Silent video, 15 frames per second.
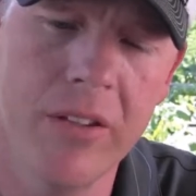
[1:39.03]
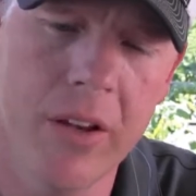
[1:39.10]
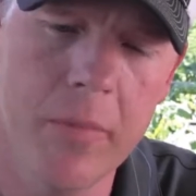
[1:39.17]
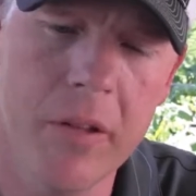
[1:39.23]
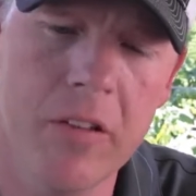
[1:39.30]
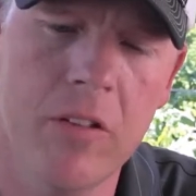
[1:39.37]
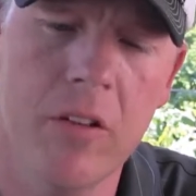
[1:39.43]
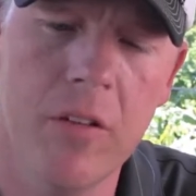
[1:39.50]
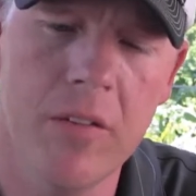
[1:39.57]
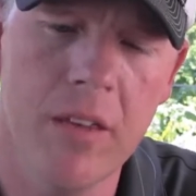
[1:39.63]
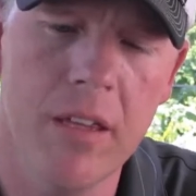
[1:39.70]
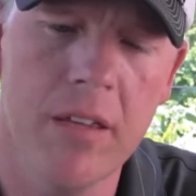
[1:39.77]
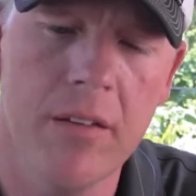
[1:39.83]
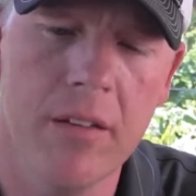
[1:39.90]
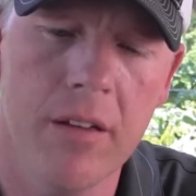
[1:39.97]
little bit
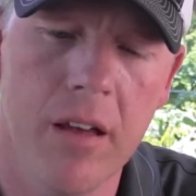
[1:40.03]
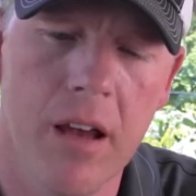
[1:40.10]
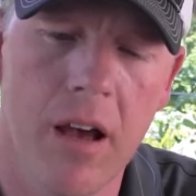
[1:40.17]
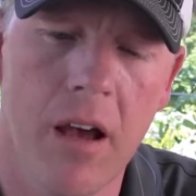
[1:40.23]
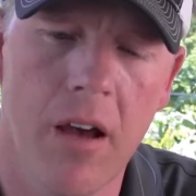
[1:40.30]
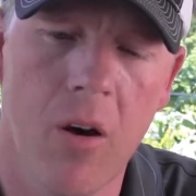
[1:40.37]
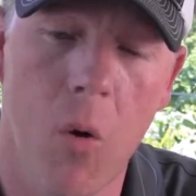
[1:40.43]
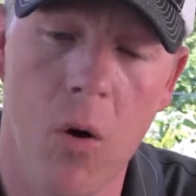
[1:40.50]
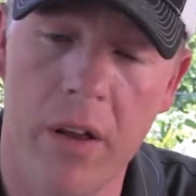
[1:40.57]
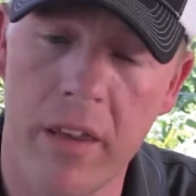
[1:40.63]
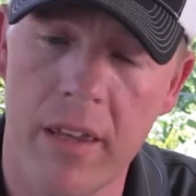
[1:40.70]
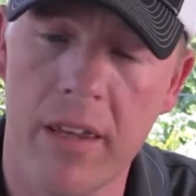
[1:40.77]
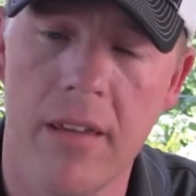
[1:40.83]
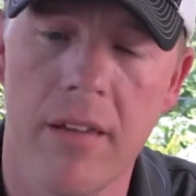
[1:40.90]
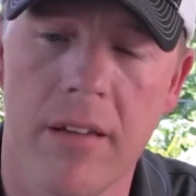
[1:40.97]
toothy,
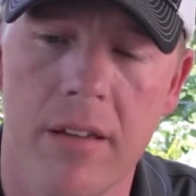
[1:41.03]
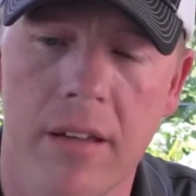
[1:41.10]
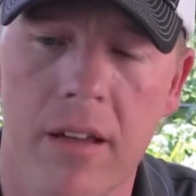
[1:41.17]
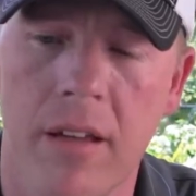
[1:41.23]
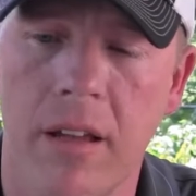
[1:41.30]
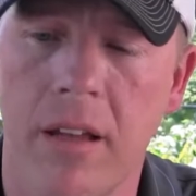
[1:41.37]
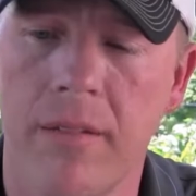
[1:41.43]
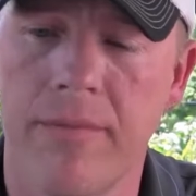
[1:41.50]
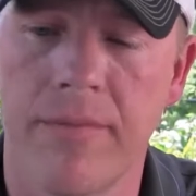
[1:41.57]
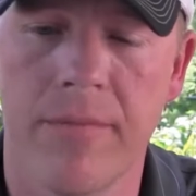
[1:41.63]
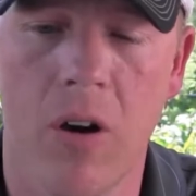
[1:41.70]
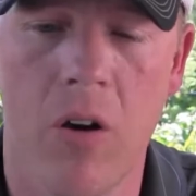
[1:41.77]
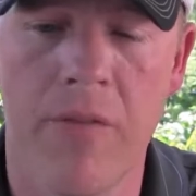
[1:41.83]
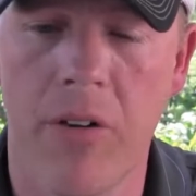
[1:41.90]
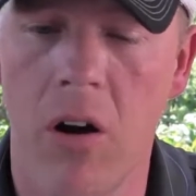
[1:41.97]
oily.
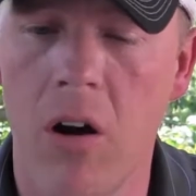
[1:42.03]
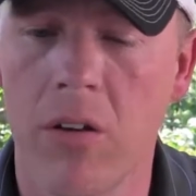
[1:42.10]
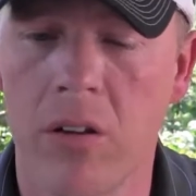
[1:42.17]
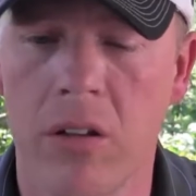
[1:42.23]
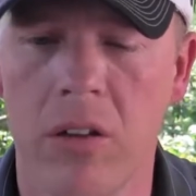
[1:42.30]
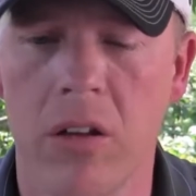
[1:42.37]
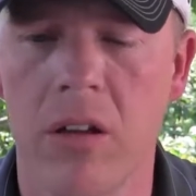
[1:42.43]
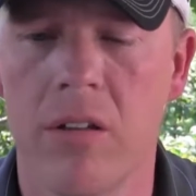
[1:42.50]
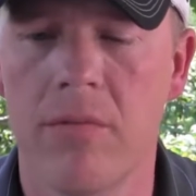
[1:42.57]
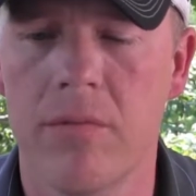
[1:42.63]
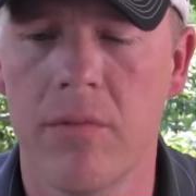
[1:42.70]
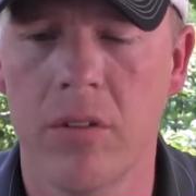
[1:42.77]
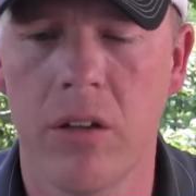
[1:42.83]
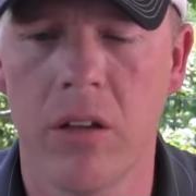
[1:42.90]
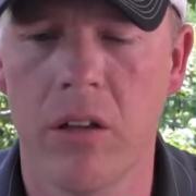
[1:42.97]
Overall, good
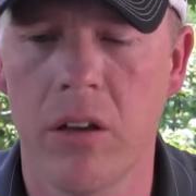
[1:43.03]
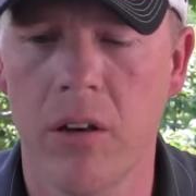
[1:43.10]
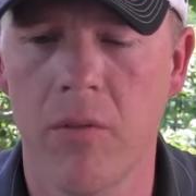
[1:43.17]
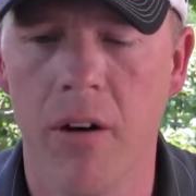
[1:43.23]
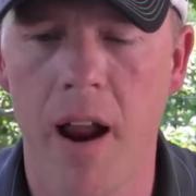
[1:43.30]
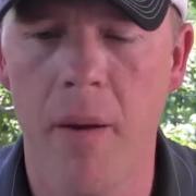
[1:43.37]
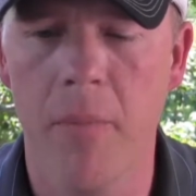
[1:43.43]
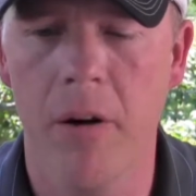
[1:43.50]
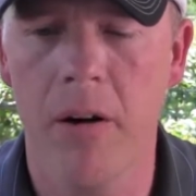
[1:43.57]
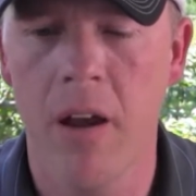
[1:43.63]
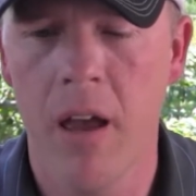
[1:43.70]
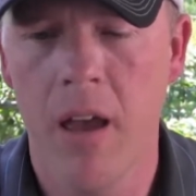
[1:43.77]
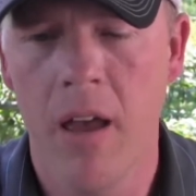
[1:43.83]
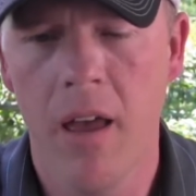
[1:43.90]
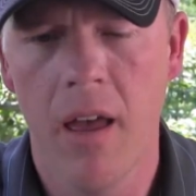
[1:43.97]
looking wrapper.
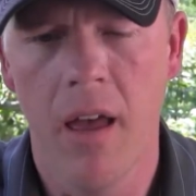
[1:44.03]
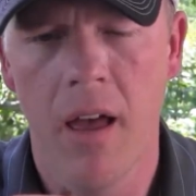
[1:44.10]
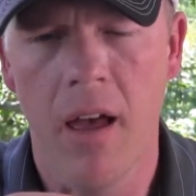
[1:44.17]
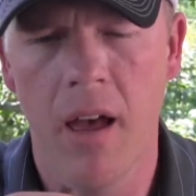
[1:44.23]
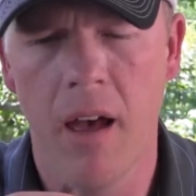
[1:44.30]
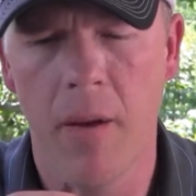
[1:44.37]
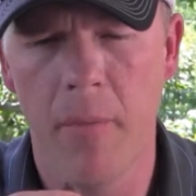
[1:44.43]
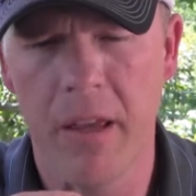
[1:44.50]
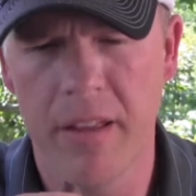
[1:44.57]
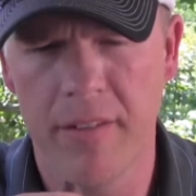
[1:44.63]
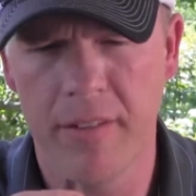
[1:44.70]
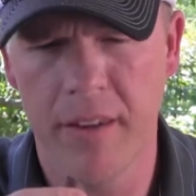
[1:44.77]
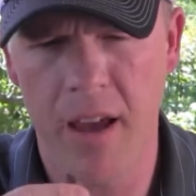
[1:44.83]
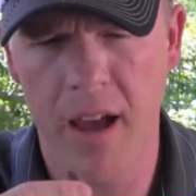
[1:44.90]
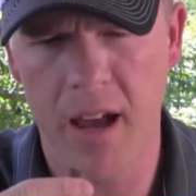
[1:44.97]

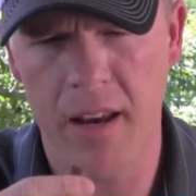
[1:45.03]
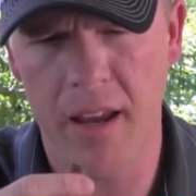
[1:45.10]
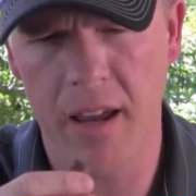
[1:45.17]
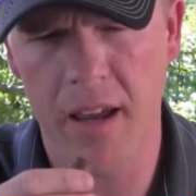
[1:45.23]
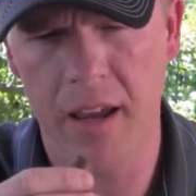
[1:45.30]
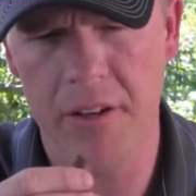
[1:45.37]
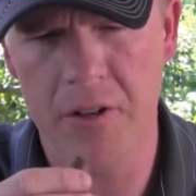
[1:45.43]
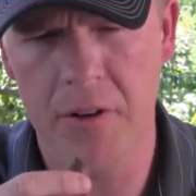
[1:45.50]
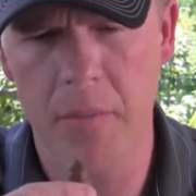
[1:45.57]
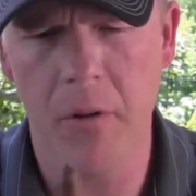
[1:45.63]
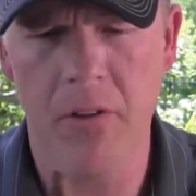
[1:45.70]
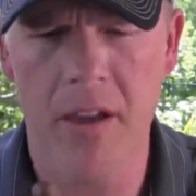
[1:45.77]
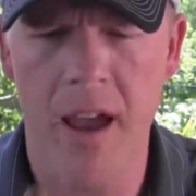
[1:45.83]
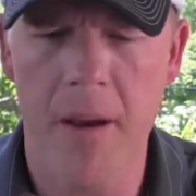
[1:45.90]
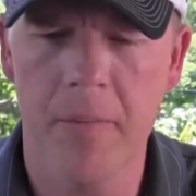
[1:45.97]
It's got a
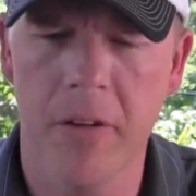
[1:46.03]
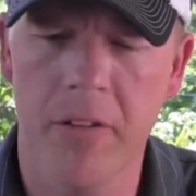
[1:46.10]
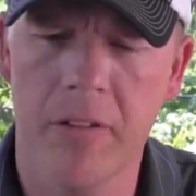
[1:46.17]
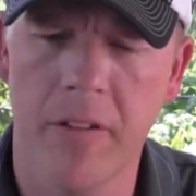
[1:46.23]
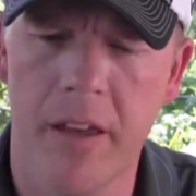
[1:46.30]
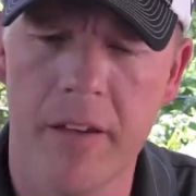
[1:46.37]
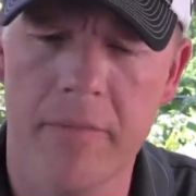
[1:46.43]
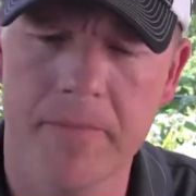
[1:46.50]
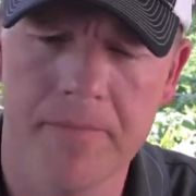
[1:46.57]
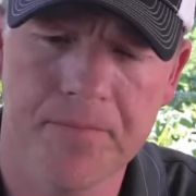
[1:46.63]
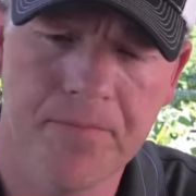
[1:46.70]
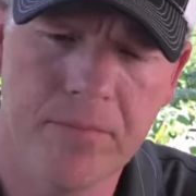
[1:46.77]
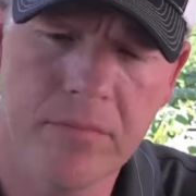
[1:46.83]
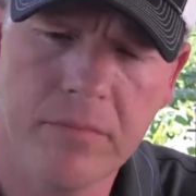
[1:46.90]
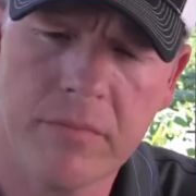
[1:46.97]
triple cap, looks like.
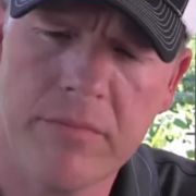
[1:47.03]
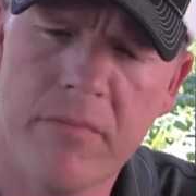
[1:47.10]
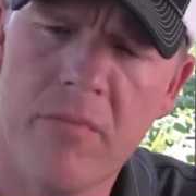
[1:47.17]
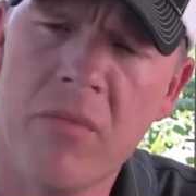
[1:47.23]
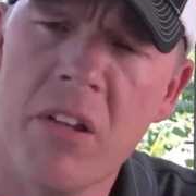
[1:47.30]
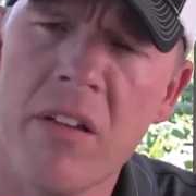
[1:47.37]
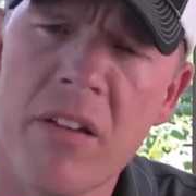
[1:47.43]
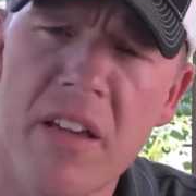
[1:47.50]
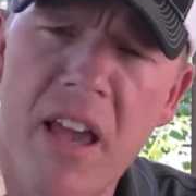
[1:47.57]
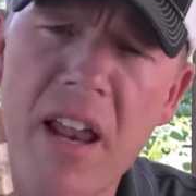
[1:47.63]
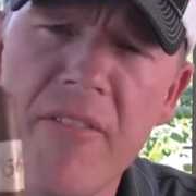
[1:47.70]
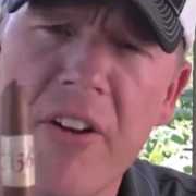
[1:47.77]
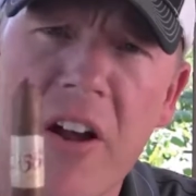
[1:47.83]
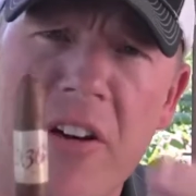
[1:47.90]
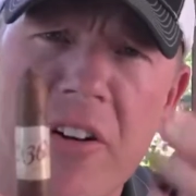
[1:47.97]
Kind of an